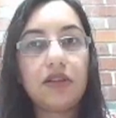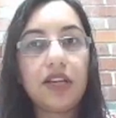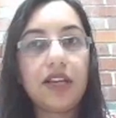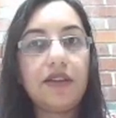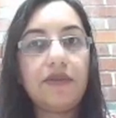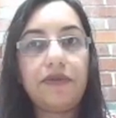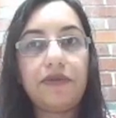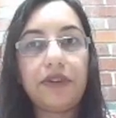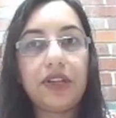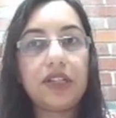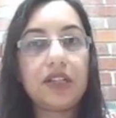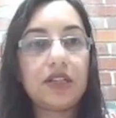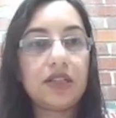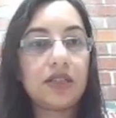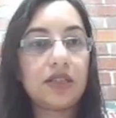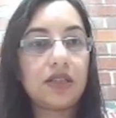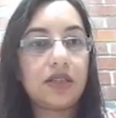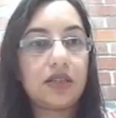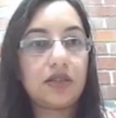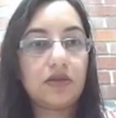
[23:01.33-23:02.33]
if it
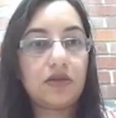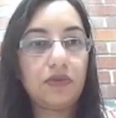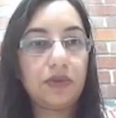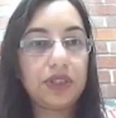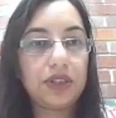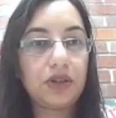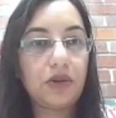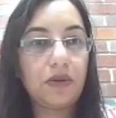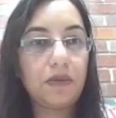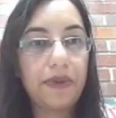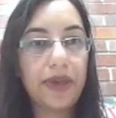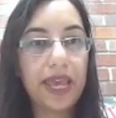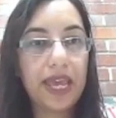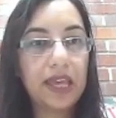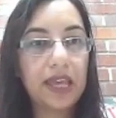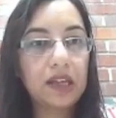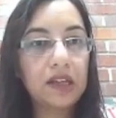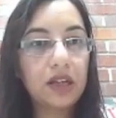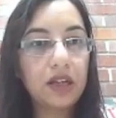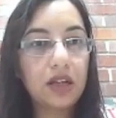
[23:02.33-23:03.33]
is with your
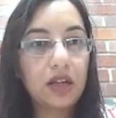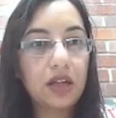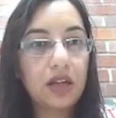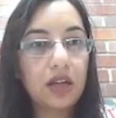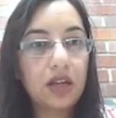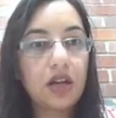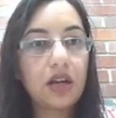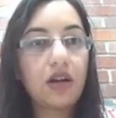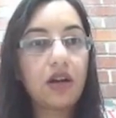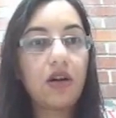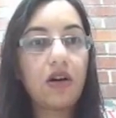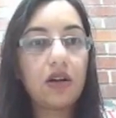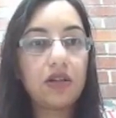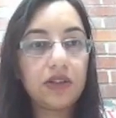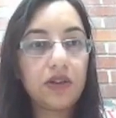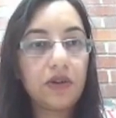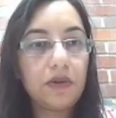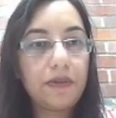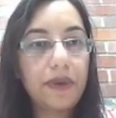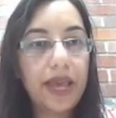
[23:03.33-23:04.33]
bank, call
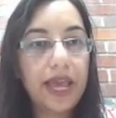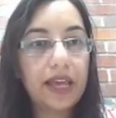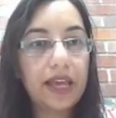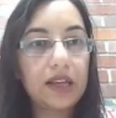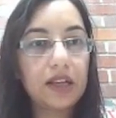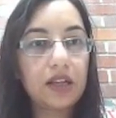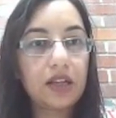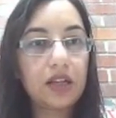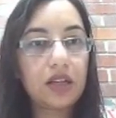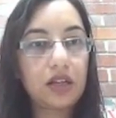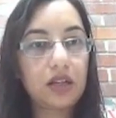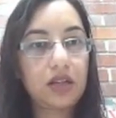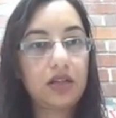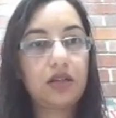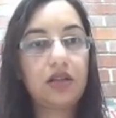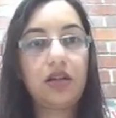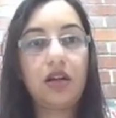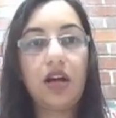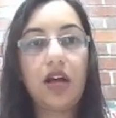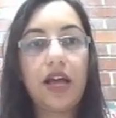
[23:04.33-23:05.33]
your bank
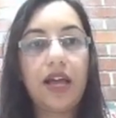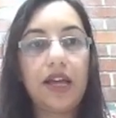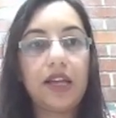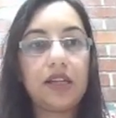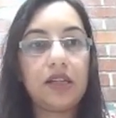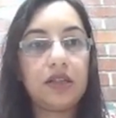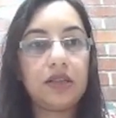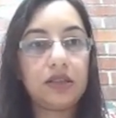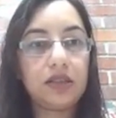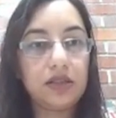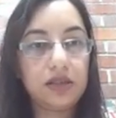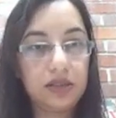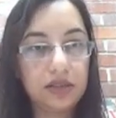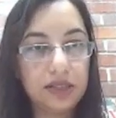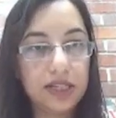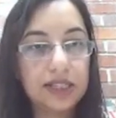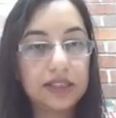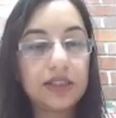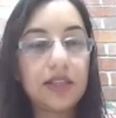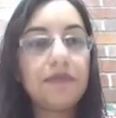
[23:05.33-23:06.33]
and
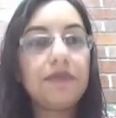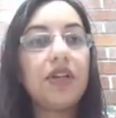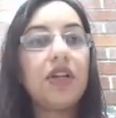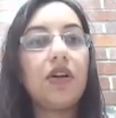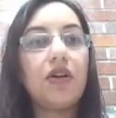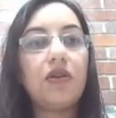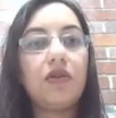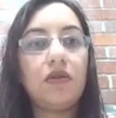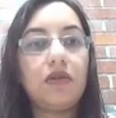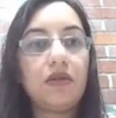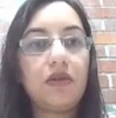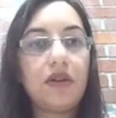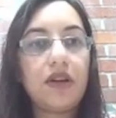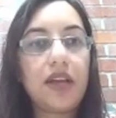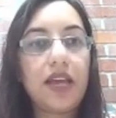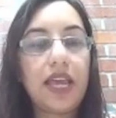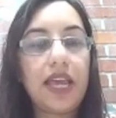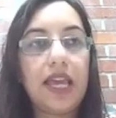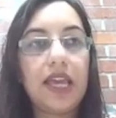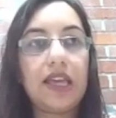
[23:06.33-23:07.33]
let them know,
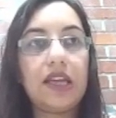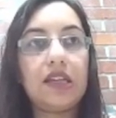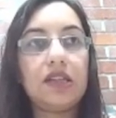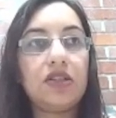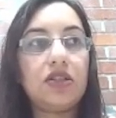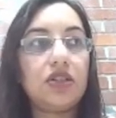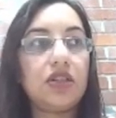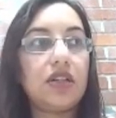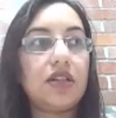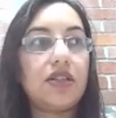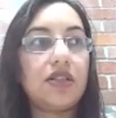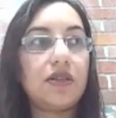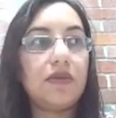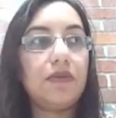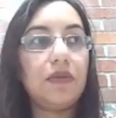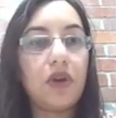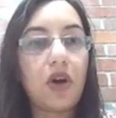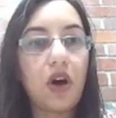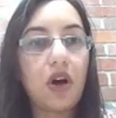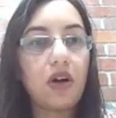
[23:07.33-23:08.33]
and just
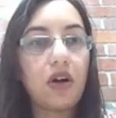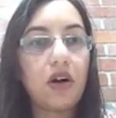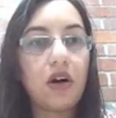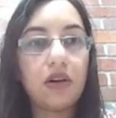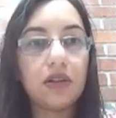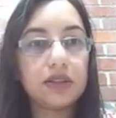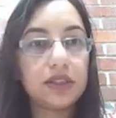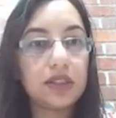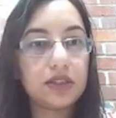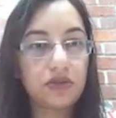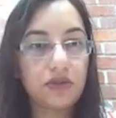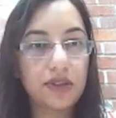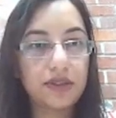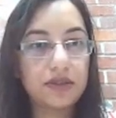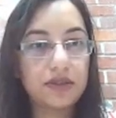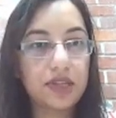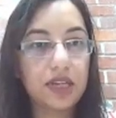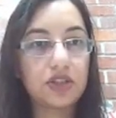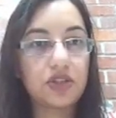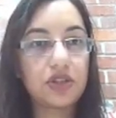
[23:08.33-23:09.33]
block all the
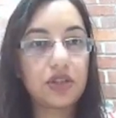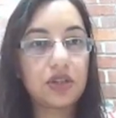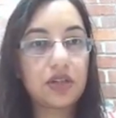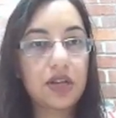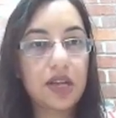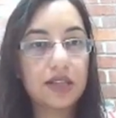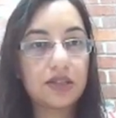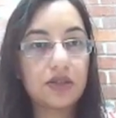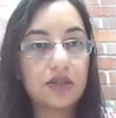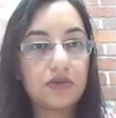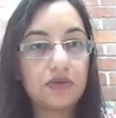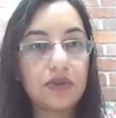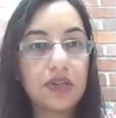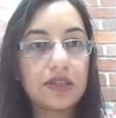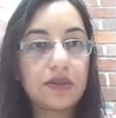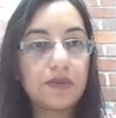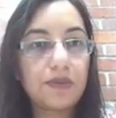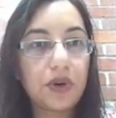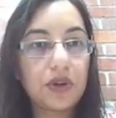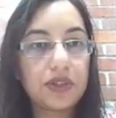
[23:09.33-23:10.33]
transaction as soon
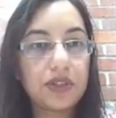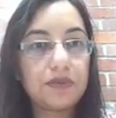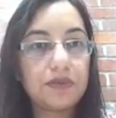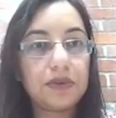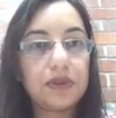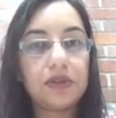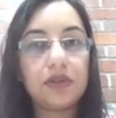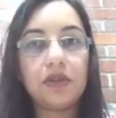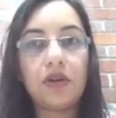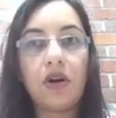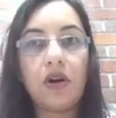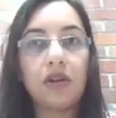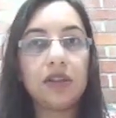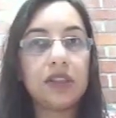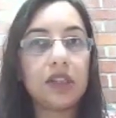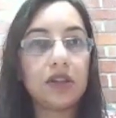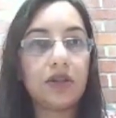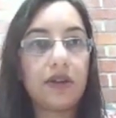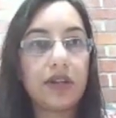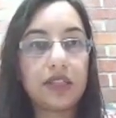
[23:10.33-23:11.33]
as possible, all
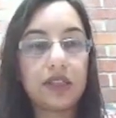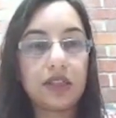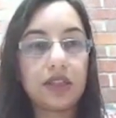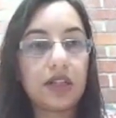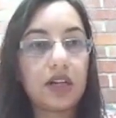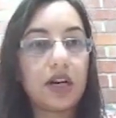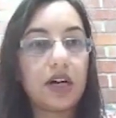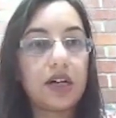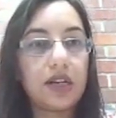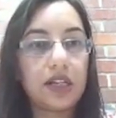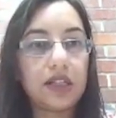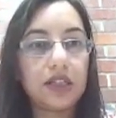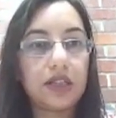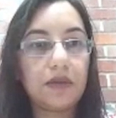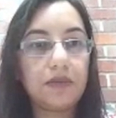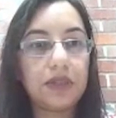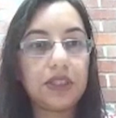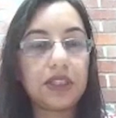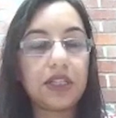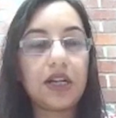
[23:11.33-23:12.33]
the credit card and
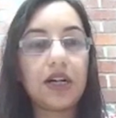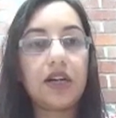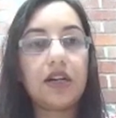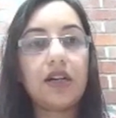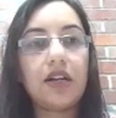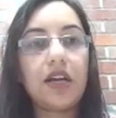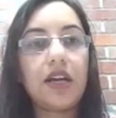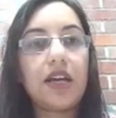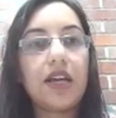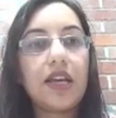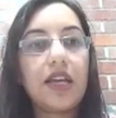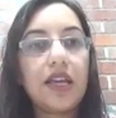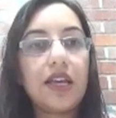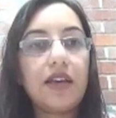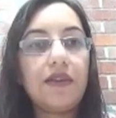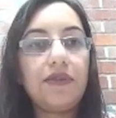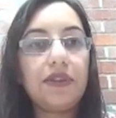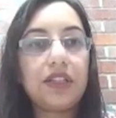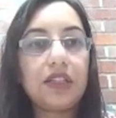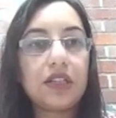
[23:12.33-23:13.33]
debit card.
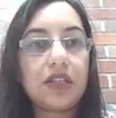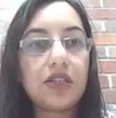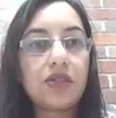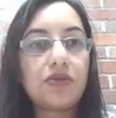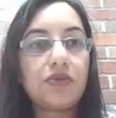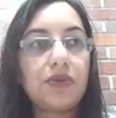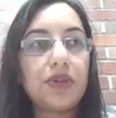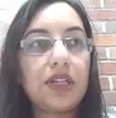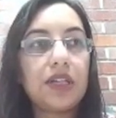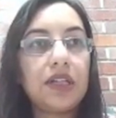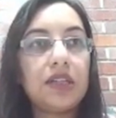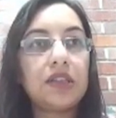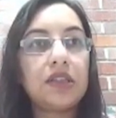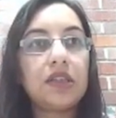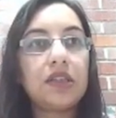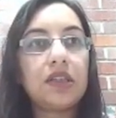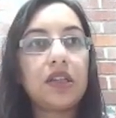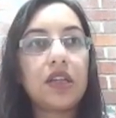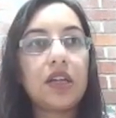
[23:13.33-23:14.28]
If it is with